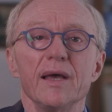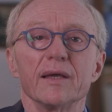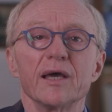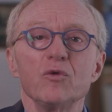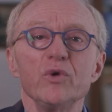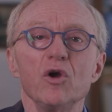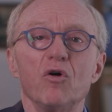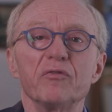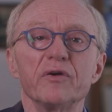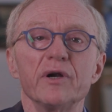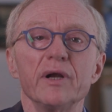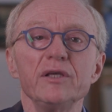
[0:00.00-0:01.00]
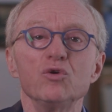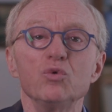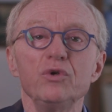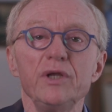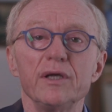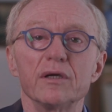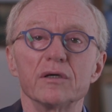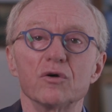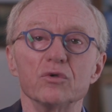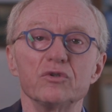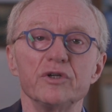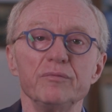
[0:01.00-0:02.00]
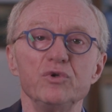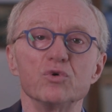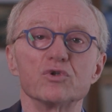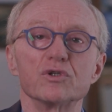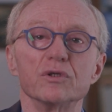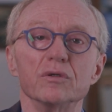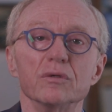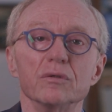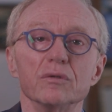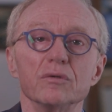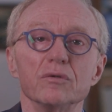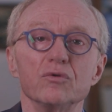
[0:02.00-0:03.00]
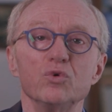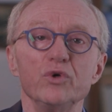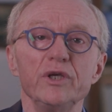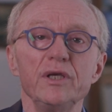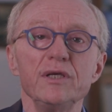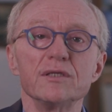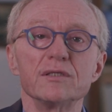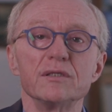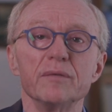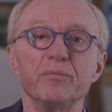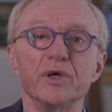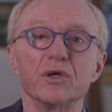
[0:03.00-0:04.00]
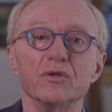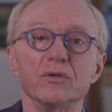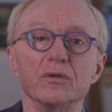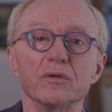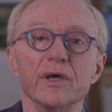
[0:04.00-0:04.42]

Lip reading: Can we offer a unique contribution to ease the burden?